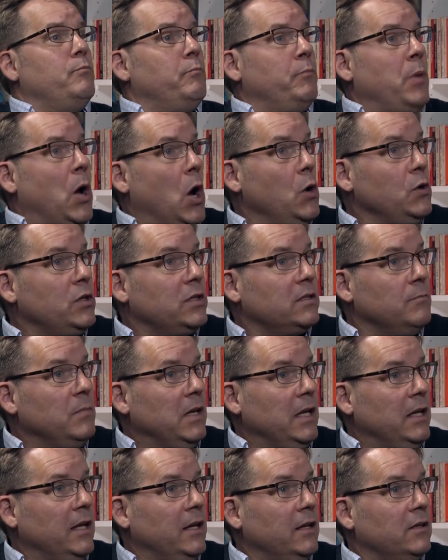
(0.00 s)

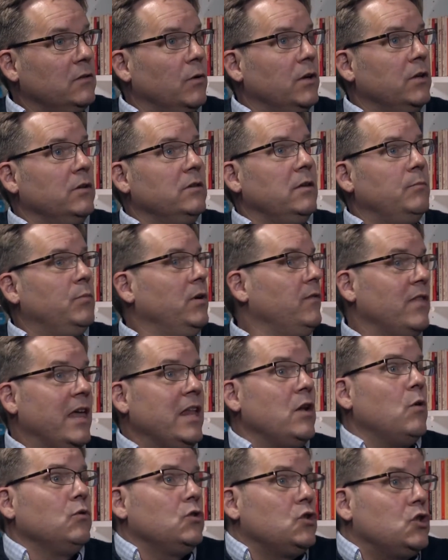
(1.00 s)
post-meetings where you debrief. They
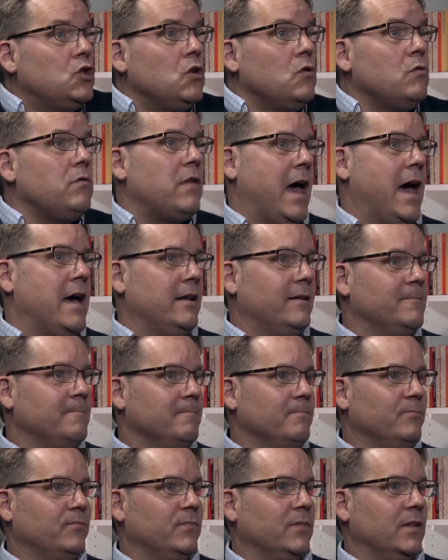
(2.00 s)
don't do that
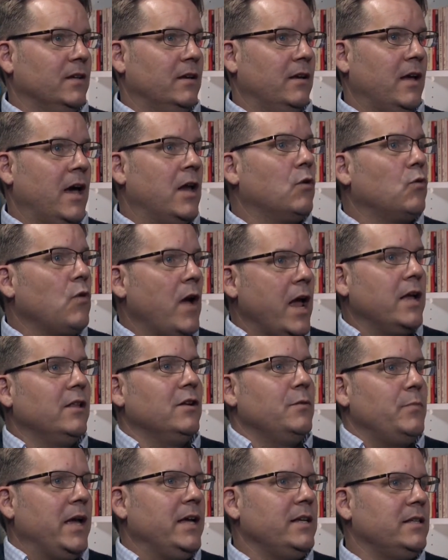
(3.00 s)
on a
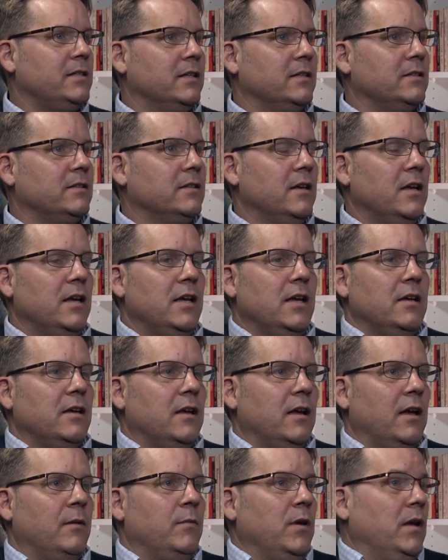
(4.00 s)
regular basis.
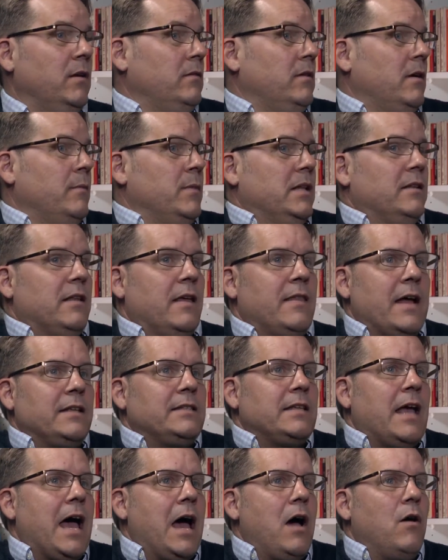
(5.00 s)
I mean,
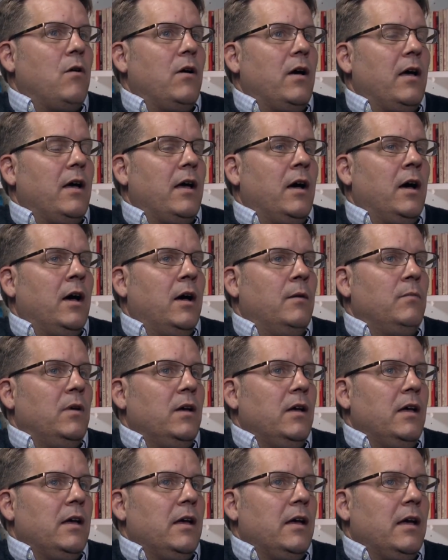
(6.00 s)
that's how
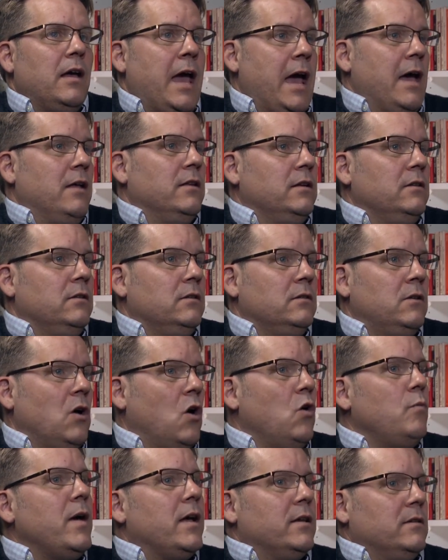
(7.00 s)
Alan
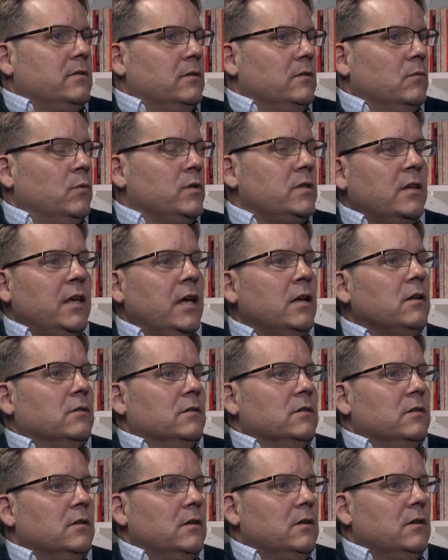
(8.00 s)
Gomez was
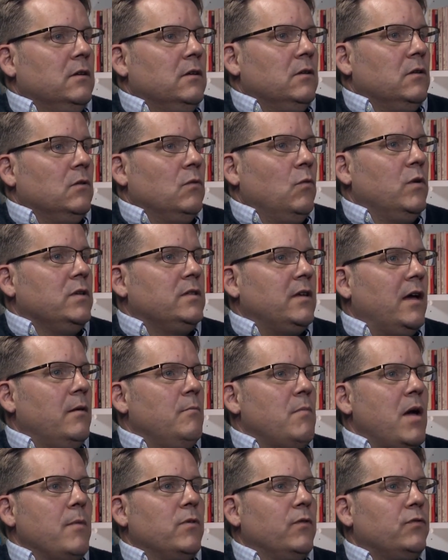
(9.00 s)
killed, was that a
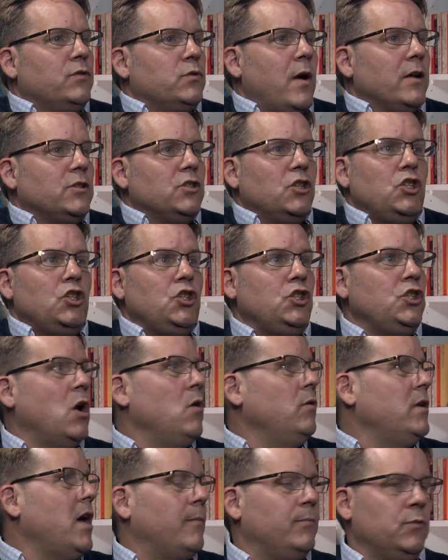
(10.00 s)
member of SWAT just
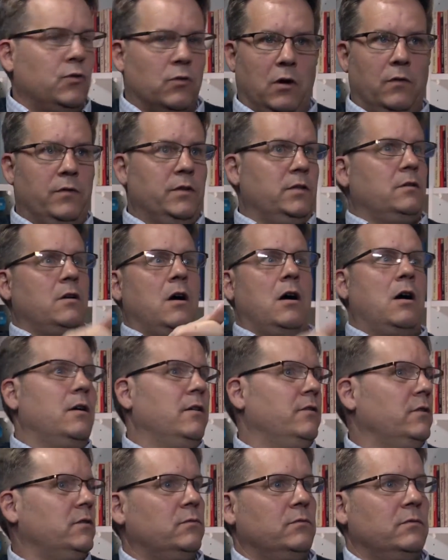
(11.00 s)
showed up, drove his car
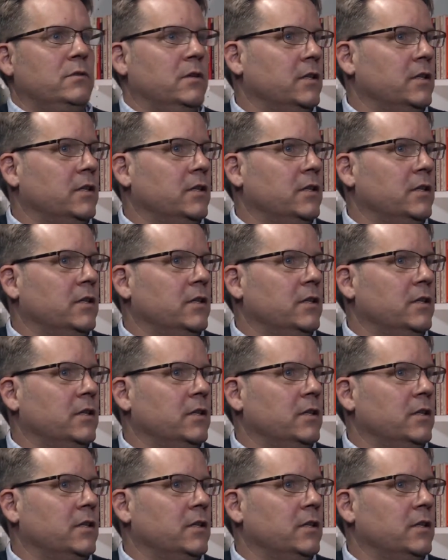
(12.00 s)
to this,